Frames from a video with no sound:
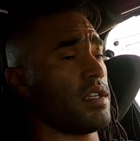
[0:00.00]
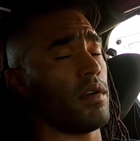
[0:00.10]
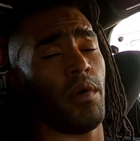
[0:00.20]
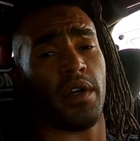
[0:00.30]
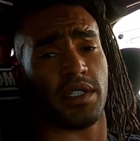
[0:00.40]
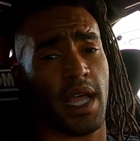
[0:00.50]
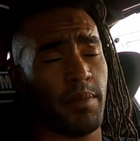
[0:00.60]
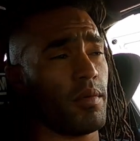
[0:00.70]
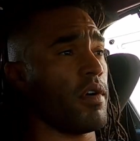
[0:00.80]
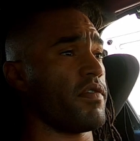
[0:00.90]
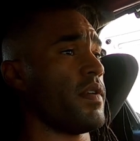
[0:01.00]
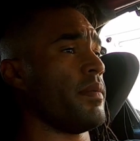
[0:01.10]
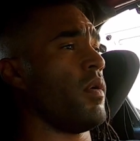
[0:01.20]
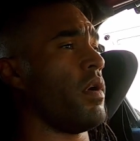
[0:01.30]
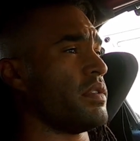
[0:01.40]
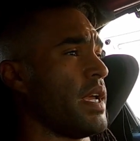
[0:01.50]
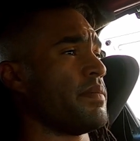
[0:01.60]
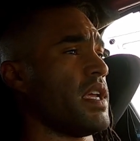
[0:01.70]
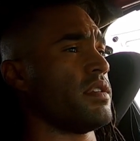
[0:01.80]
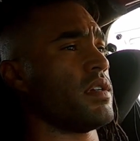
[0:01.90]
to the oil temp, or from the oil
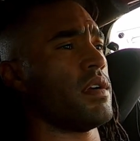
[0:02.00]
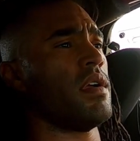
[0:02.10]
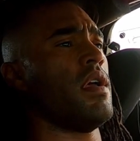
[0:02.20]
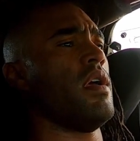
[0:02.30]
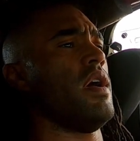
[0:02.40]
temp sensor,